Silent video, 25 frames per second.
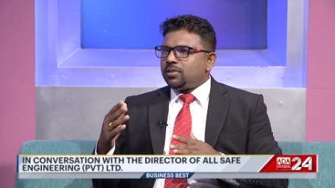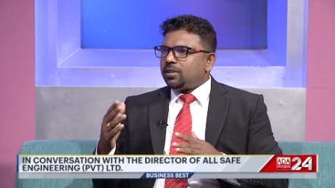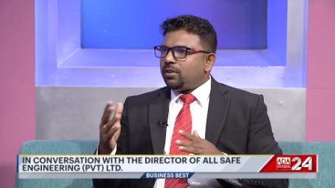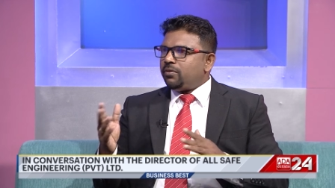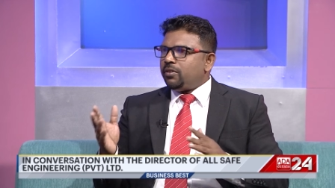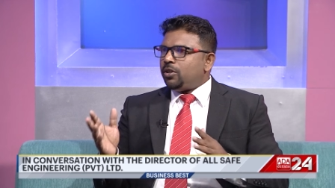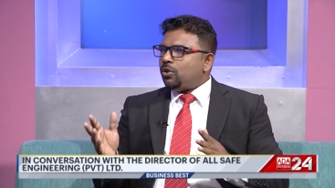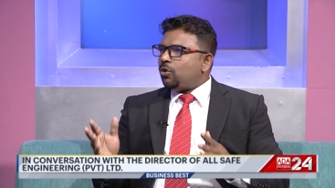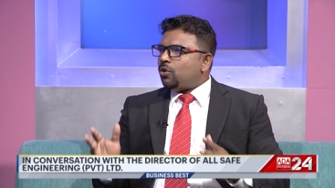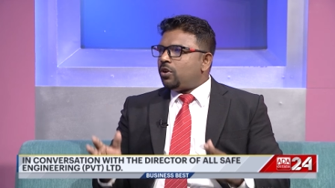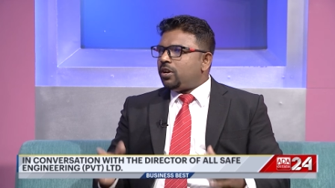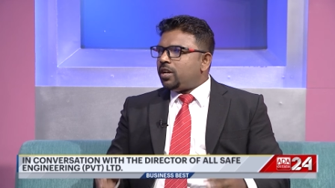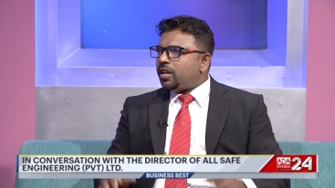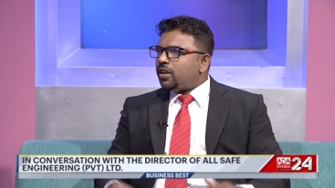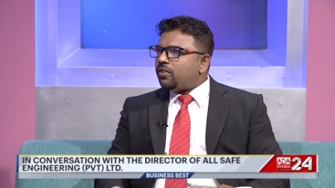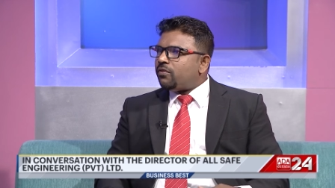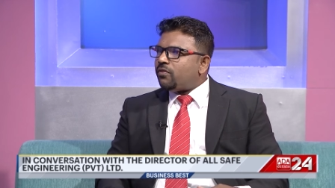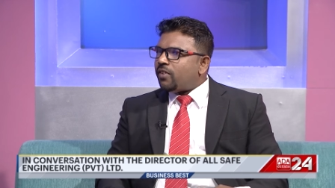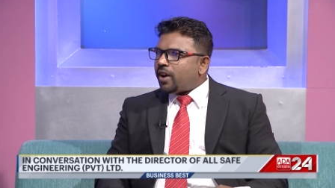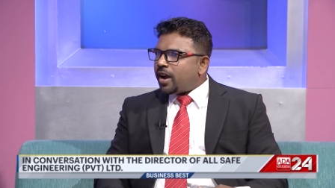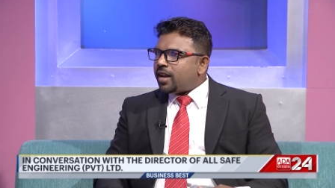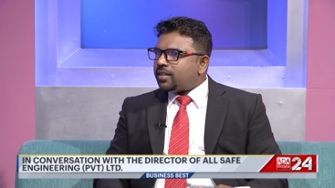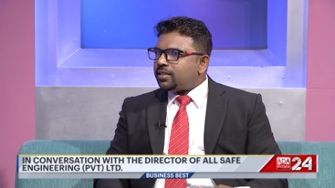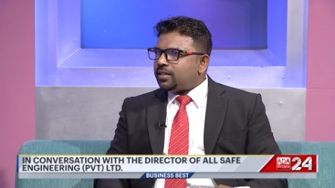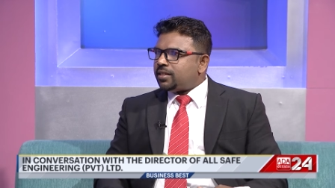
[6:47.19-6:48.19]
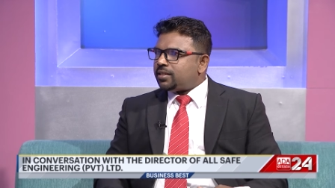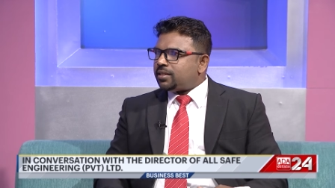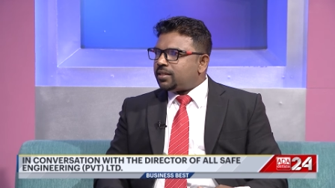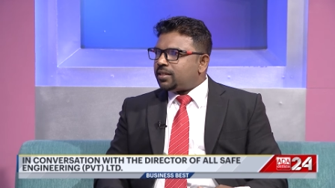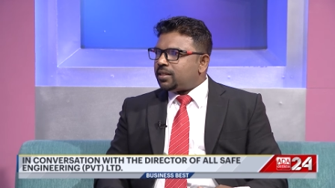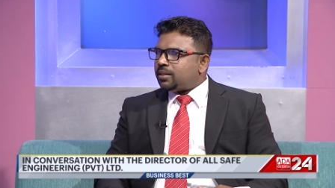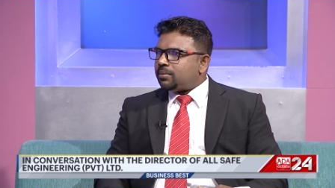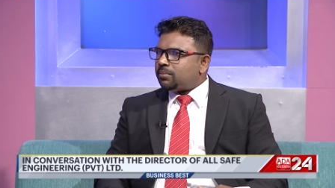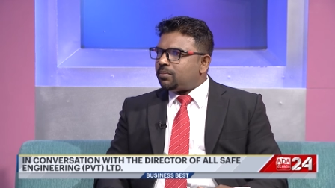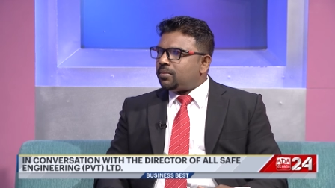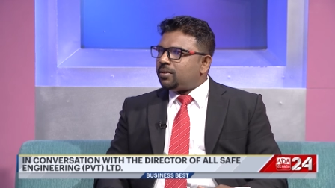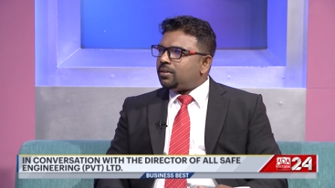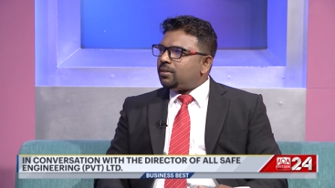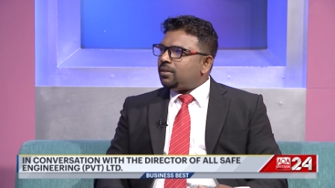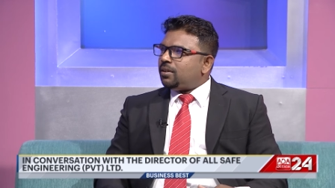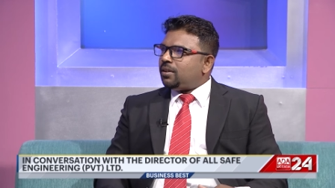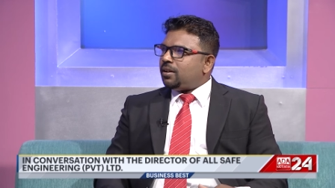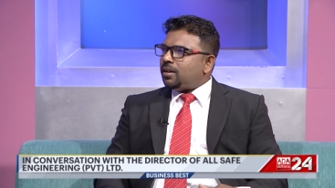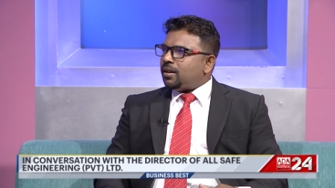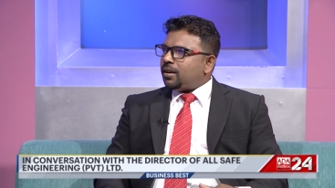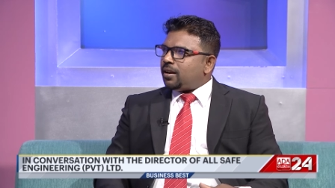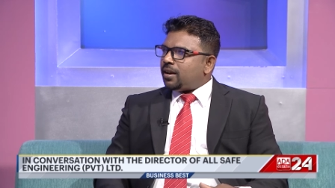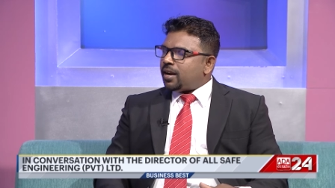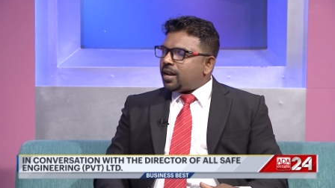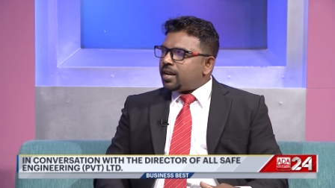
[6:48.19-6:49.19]
we don't need fire system, mm
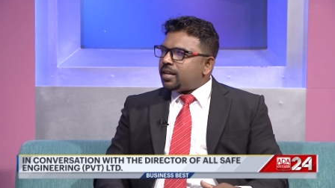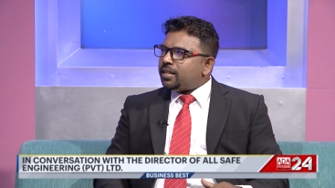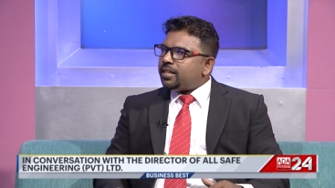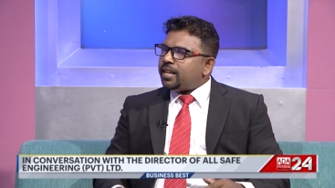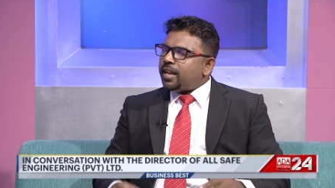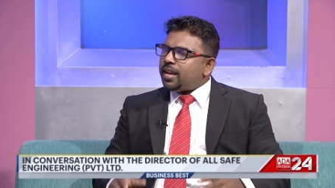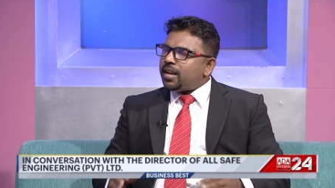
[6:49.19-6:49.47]
-hmm. right?